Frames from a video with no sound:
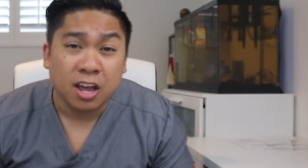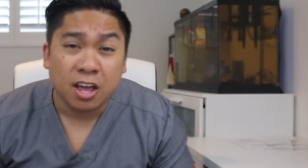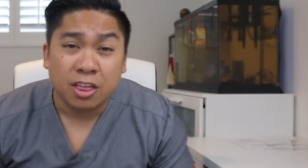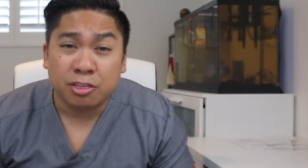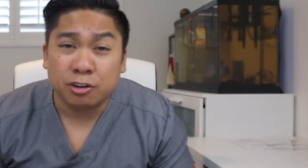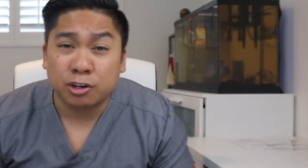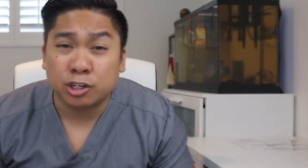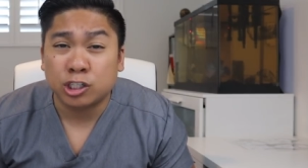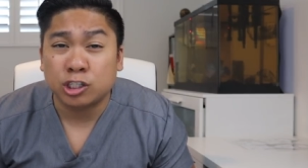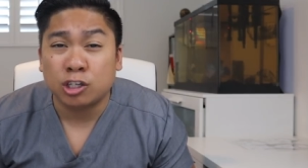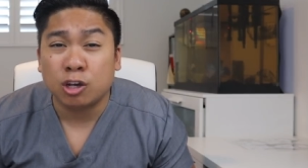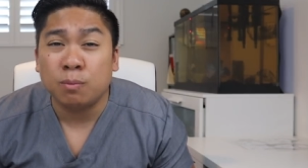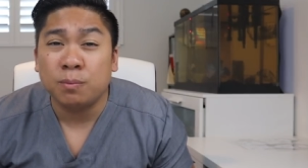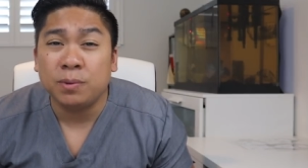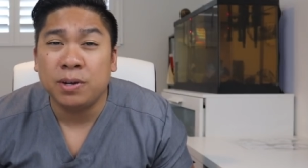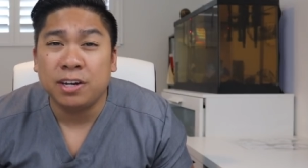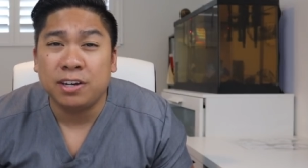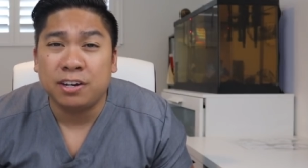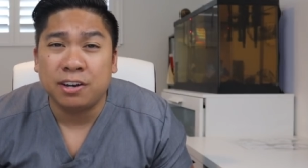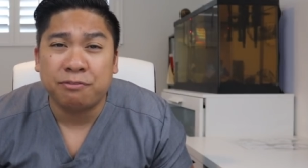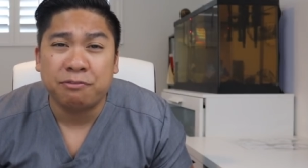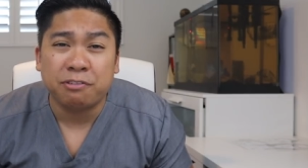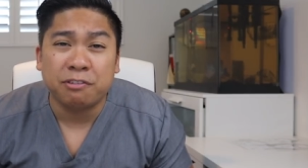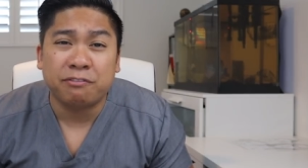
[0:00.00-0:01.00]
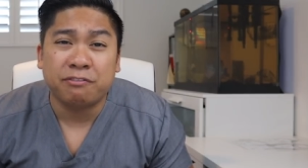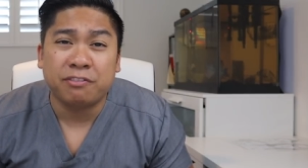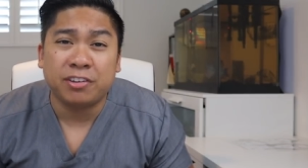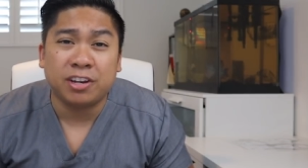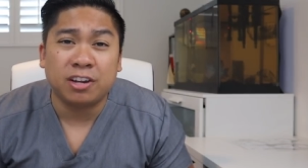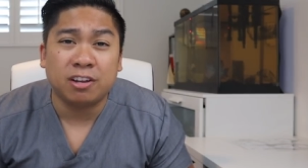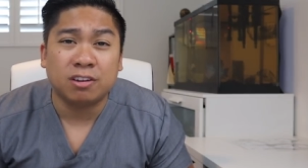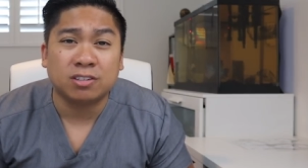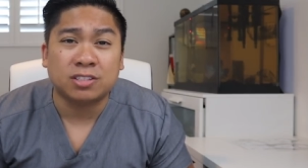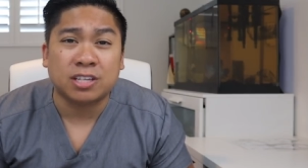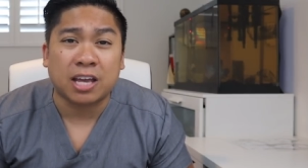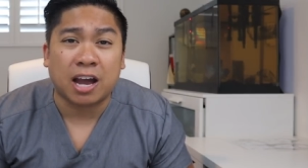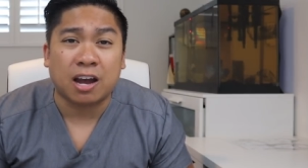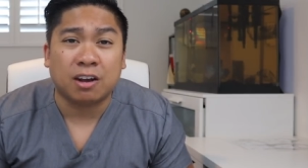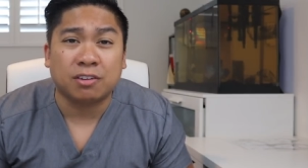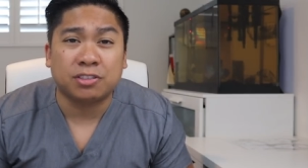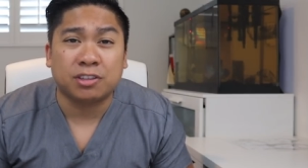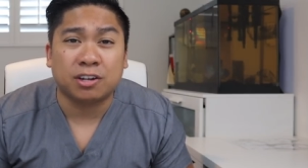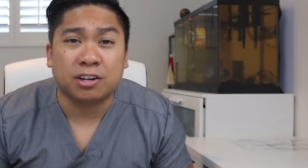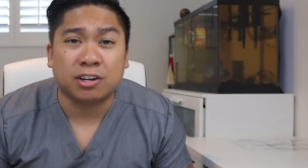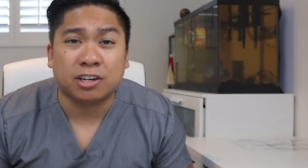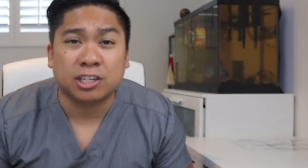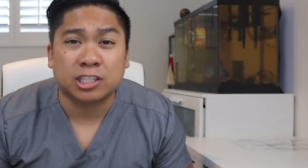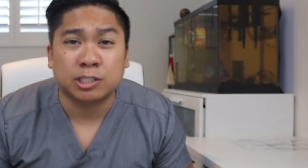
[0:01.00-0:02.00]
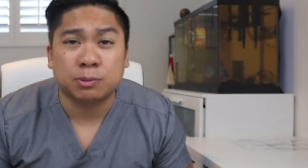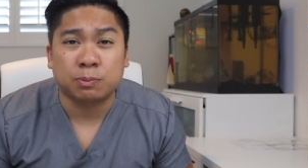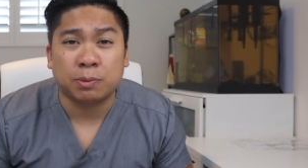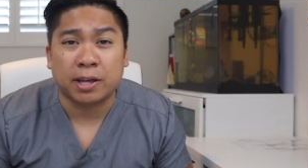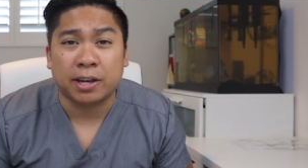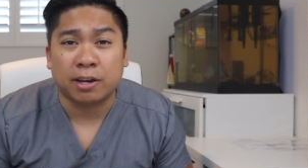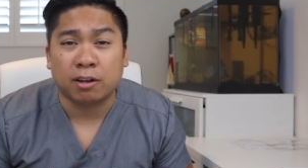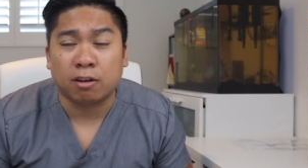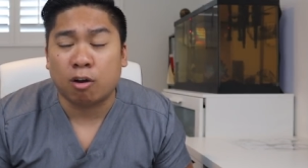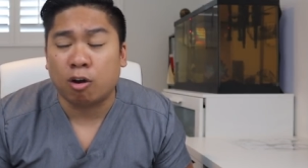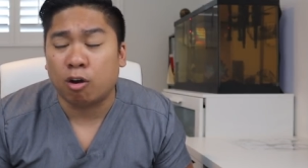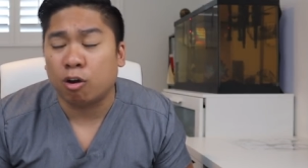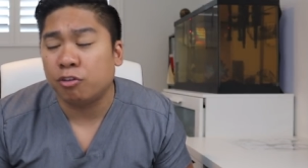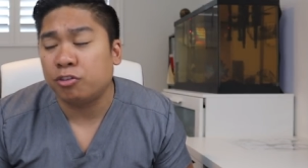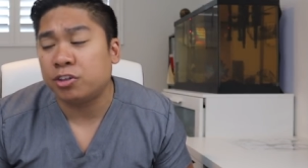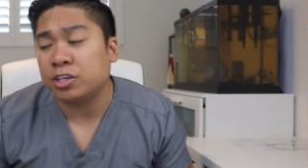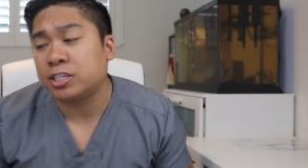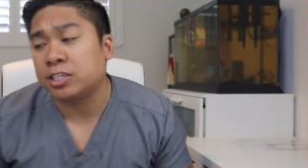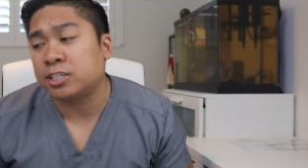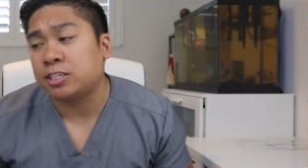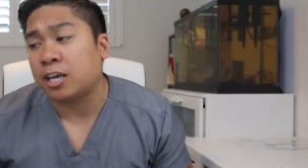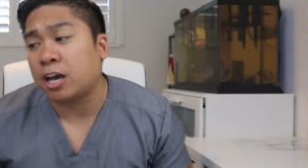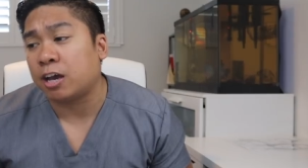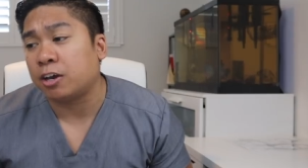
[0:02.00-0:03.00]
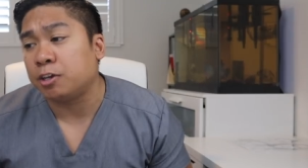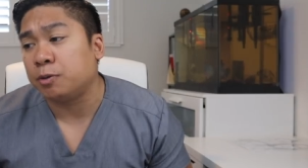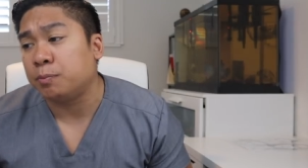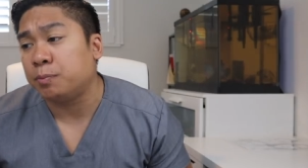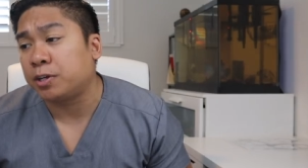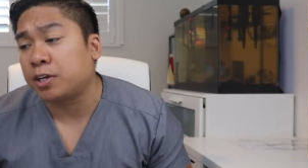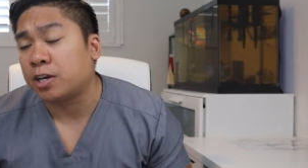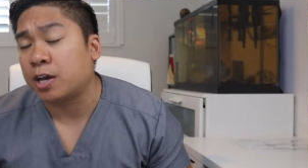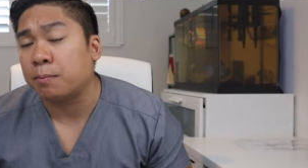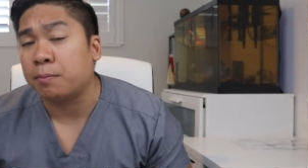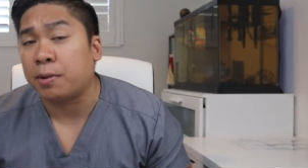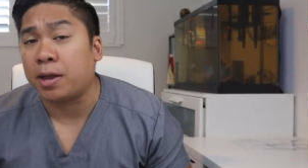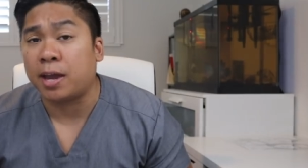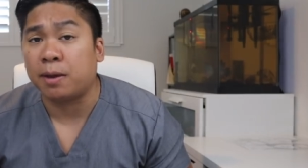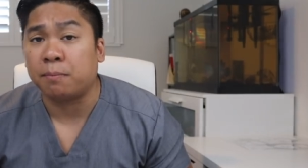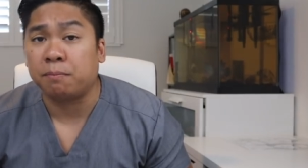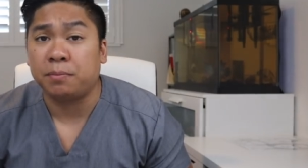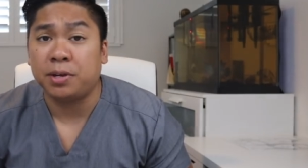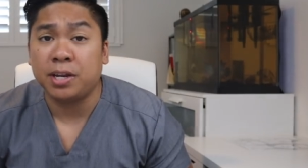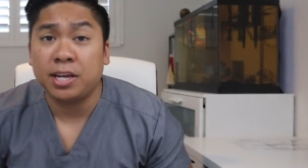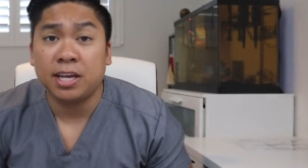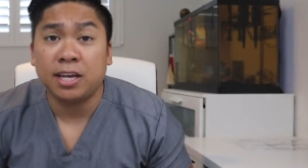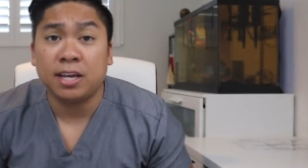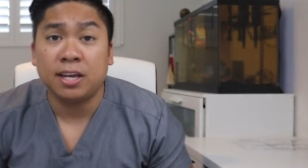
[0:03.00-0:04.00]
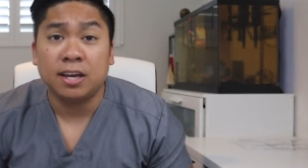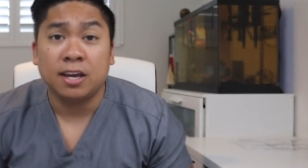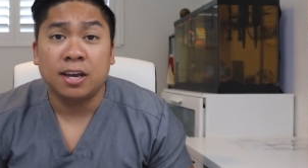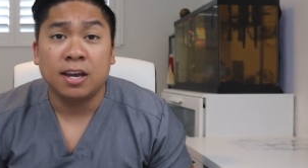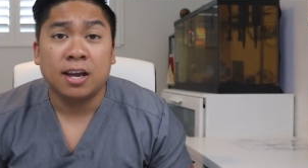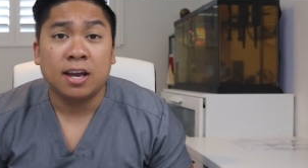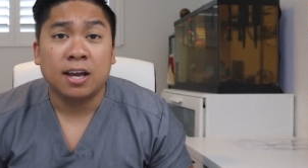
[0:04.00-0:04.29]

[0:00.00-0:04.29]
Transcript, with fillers: There's so many different videos out there explaining, oh, this is how you become an M D,